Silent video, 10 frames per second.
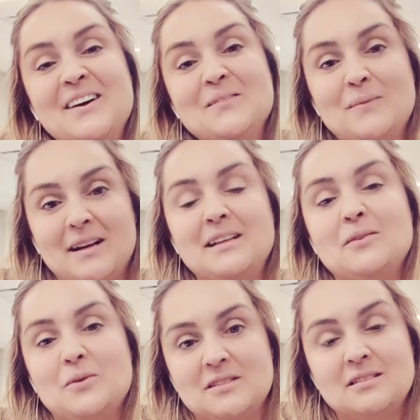but
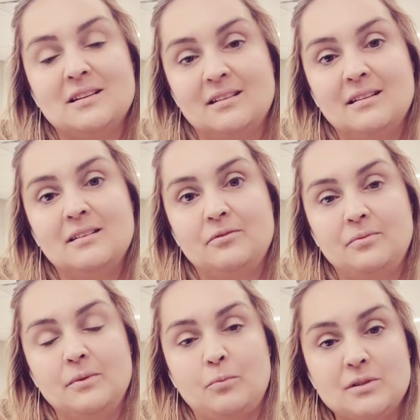it was an
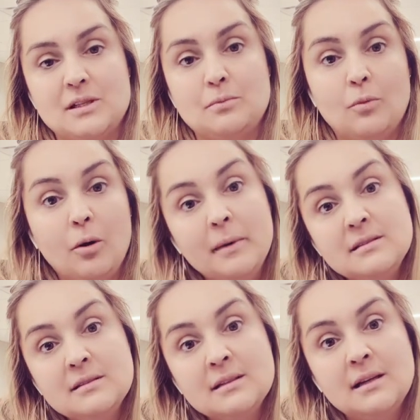important
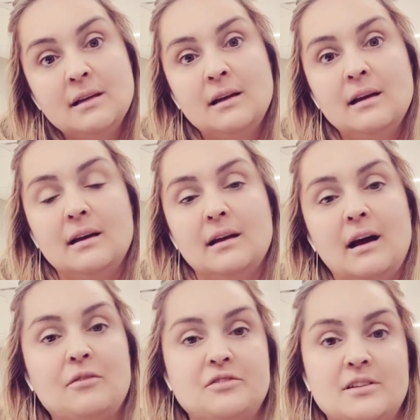moment.
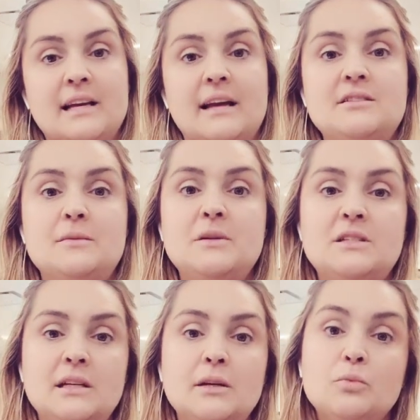After that,
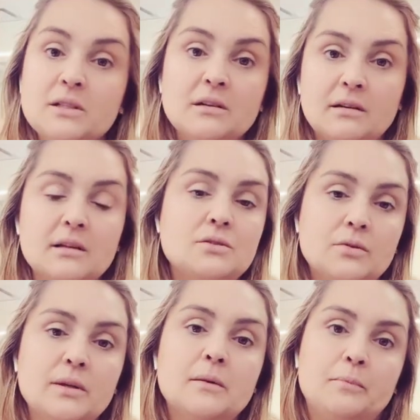DBT returned
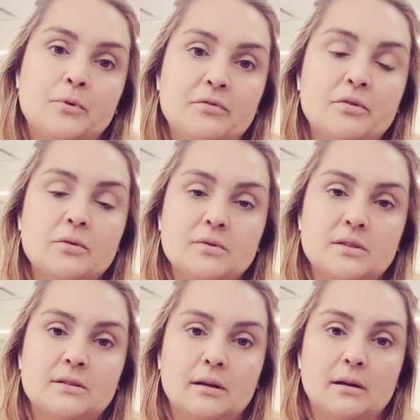to its
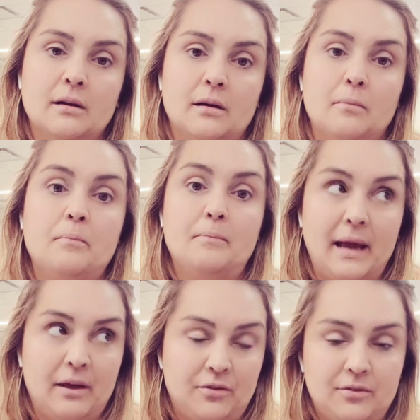previous
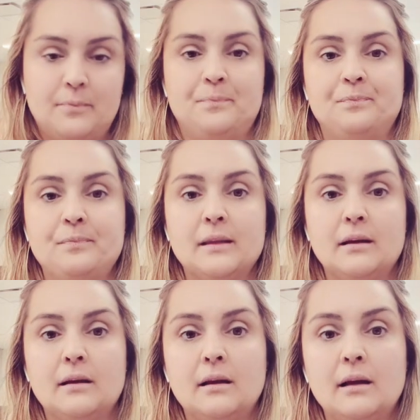path.
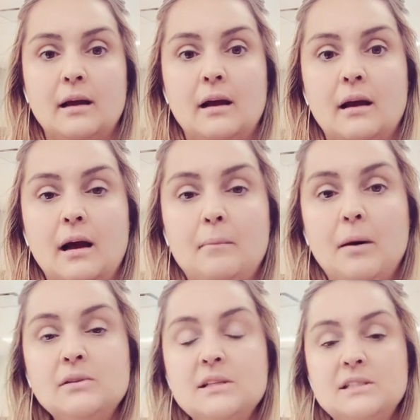
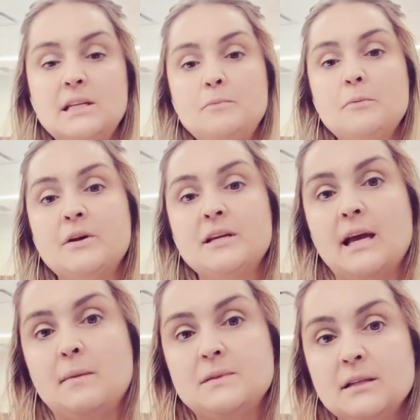About the GDP per
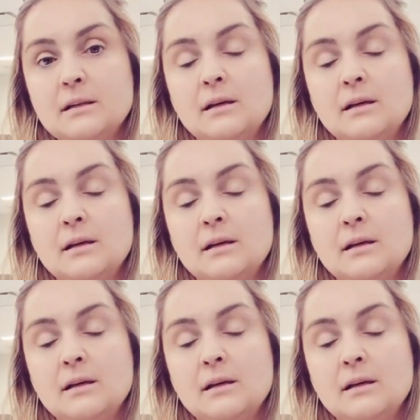capita,